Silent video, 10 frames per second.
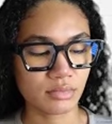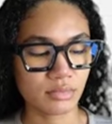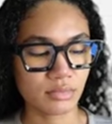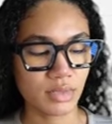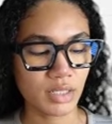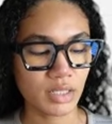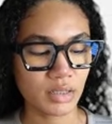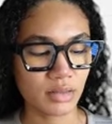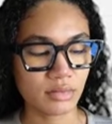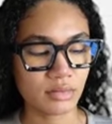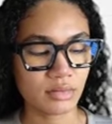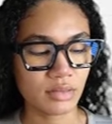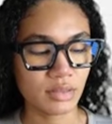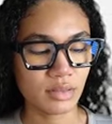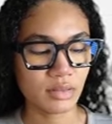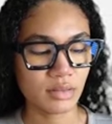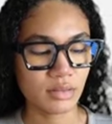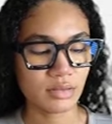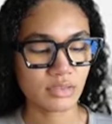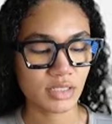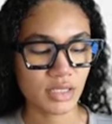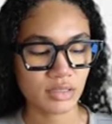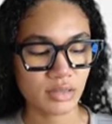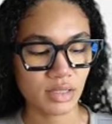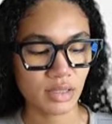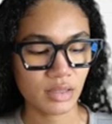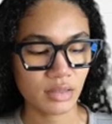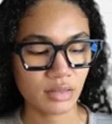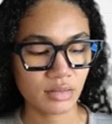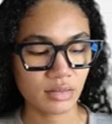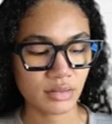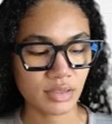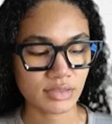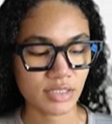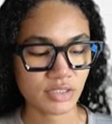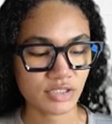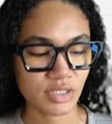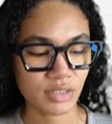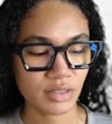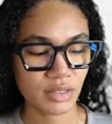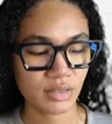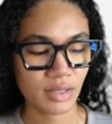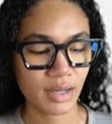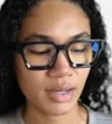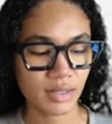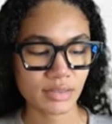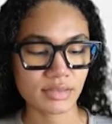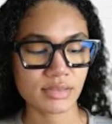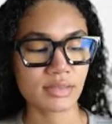money to get the attention in the eyes.